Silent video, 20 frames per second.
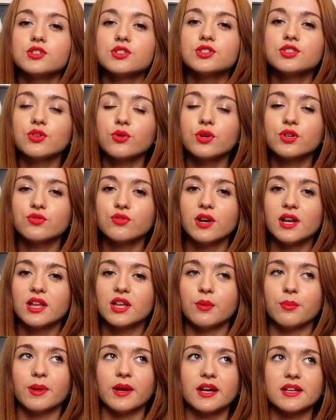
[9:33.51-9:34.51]
I just thought it was really
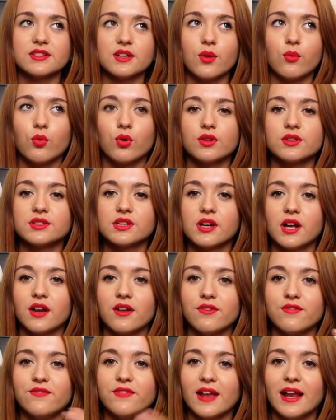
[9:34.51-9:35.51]
good because I want to kind
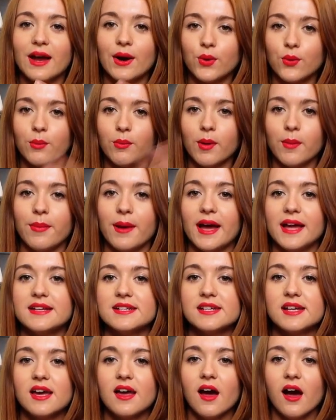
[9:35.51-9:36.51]
of fill out my
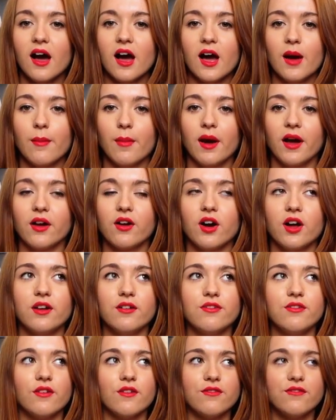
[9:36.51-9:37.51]
bed and kind
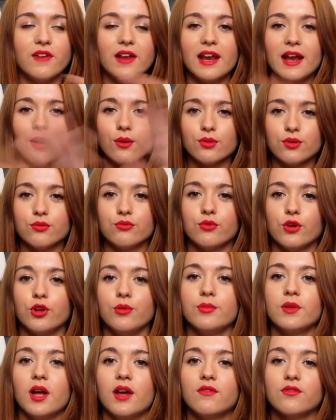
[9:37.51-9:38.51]
of fill out the
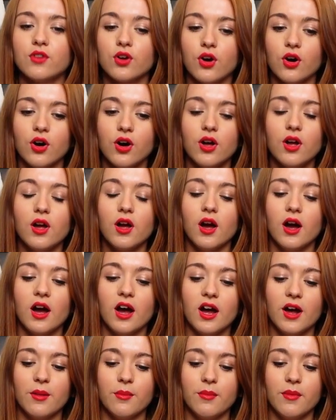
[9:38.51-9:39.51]
room that I've got
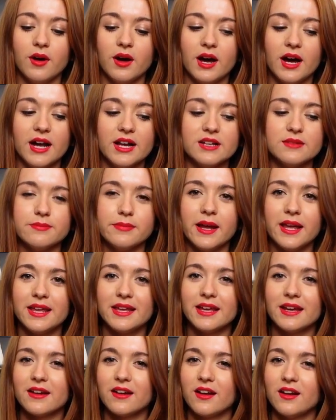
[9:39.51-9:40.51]
and
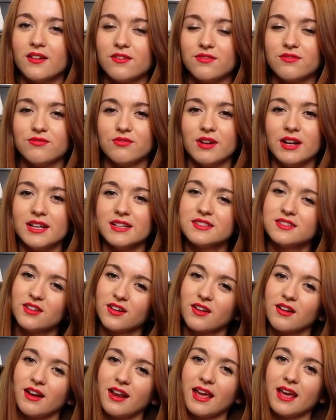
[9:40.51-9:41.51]
make it kind of really
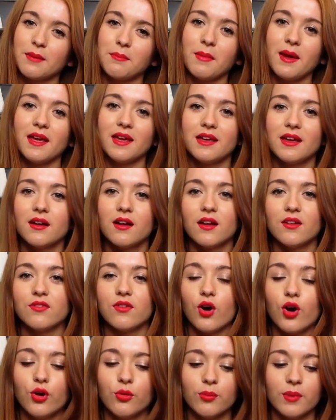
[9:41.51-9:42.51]
snuggly and make it kind of
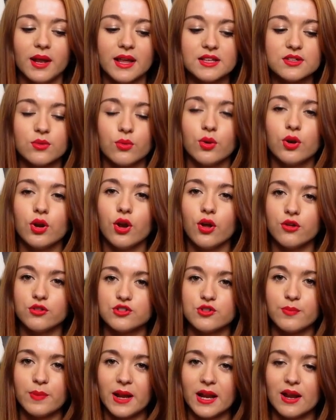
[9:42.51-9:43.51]
homely. So I want
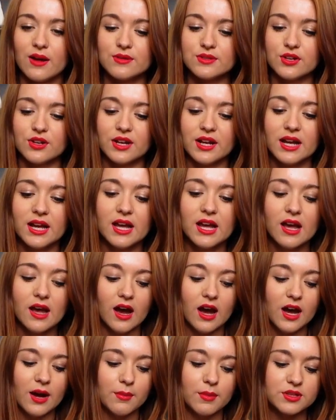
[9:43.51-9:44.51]
loads of pillows on
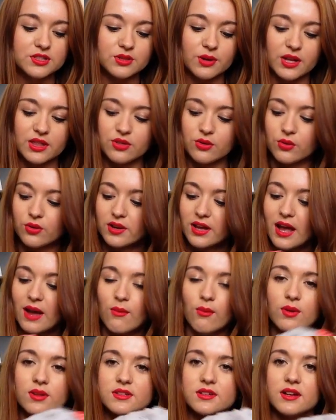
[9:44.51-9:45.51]
it. So I thought
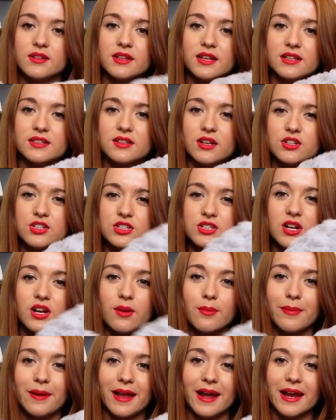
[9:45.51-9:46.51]
getting ones like this that are just kind
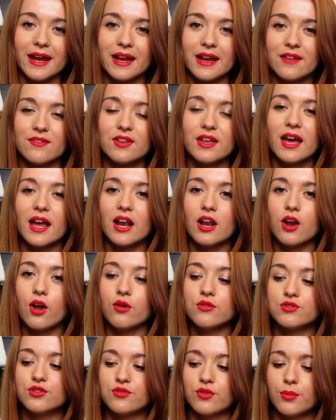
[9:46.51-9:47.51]
of plain. If you get
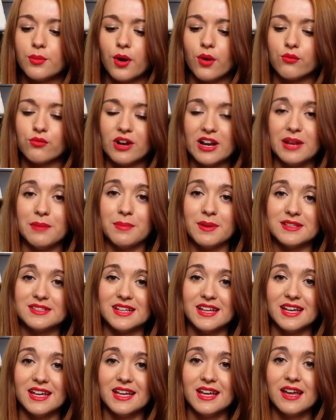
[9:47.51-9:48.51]
loads of them are really
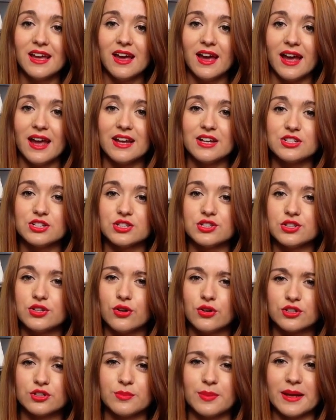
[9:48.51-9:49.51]
busy, it just
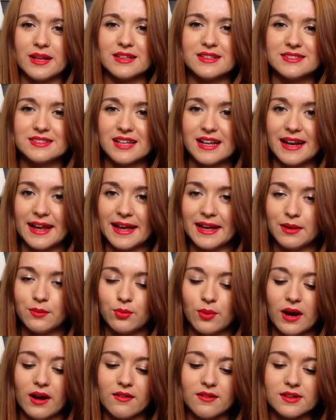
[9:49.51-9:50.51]
looks a bit silly.
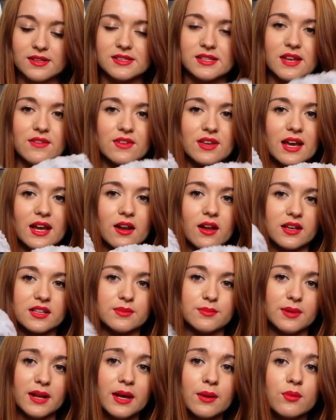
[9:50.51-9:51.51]
Whereas if you get like
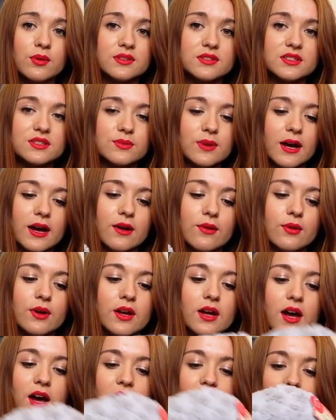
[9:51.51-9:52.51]
some plain ones as well,
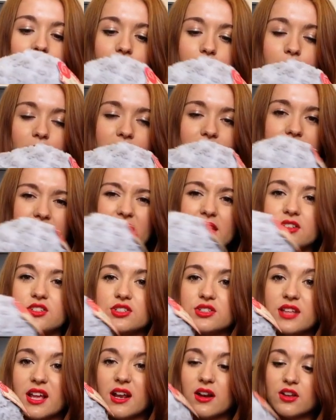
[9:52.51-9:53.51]
it
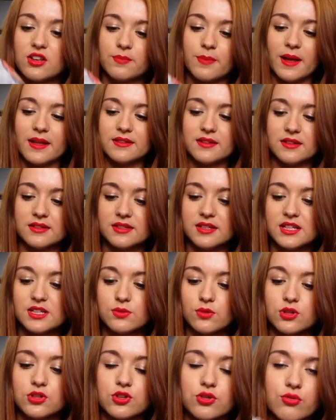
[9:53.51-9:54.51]
just think looks better. So this
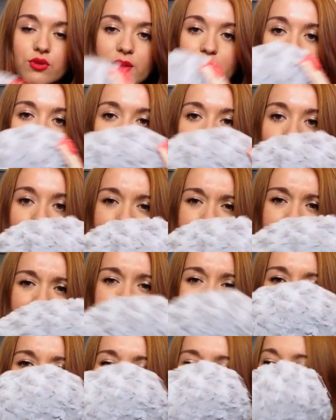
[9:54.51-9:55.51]
was £3.
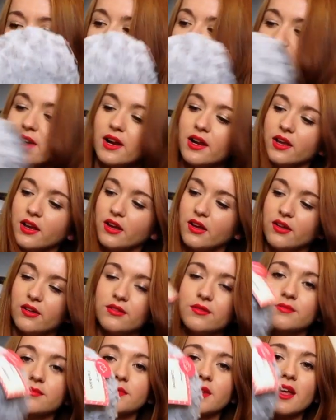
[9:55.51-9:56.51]
That's such good value.
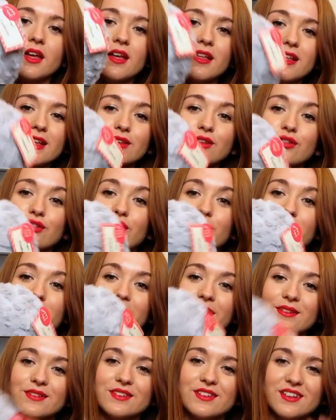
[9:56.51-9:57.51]
This is
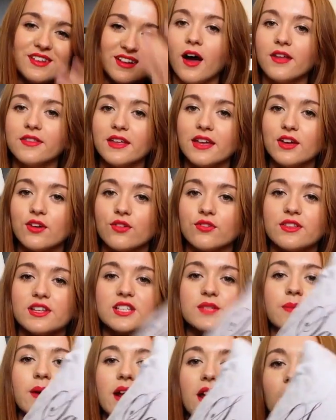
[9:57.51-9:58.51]
£3. I then got
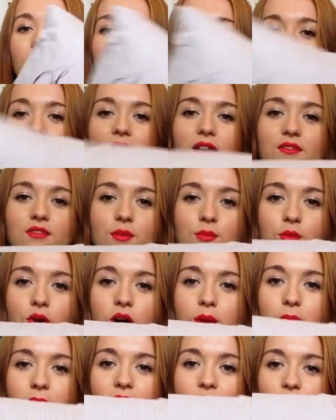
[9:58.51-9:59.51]
this pillow again from
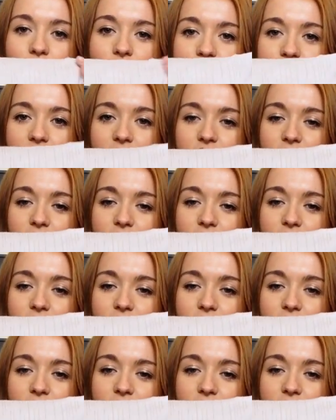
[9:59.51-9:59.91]
Primark, which I